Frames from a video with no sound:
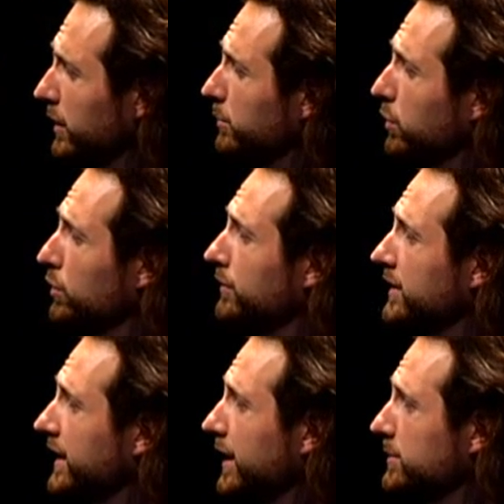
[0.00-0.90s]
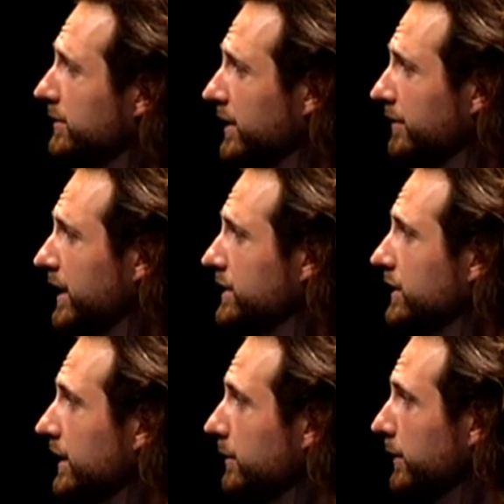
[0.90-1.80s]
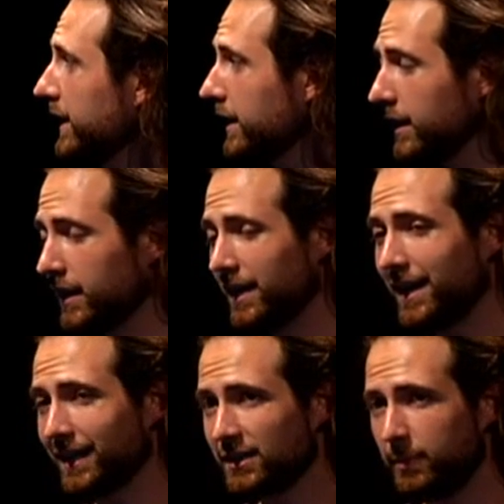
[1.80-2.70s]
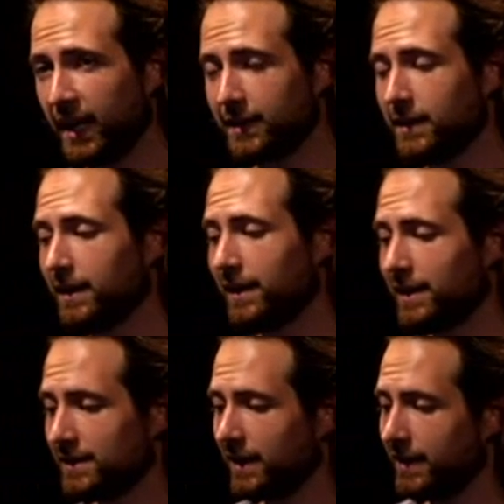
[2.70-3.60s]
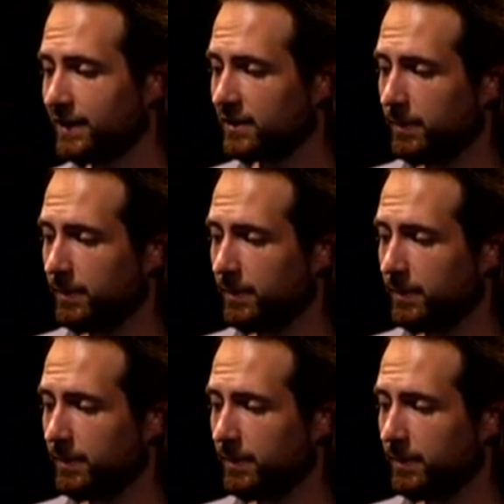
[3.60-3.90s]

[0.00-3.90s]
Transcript: improve the types of innovation that we can expect inside the